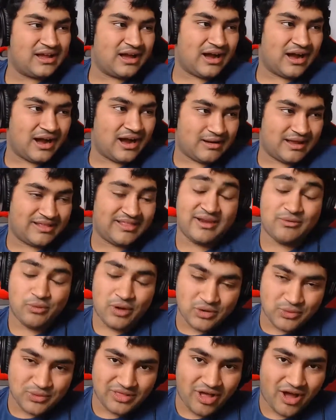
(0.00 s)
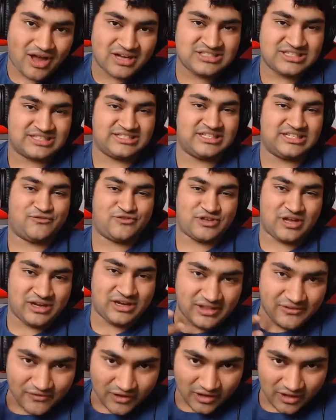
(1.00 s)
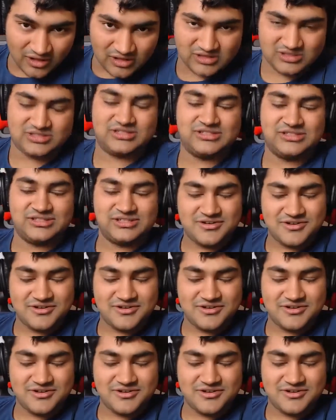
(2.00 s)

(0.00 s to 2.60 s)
And then once we launched, it just suddenly felt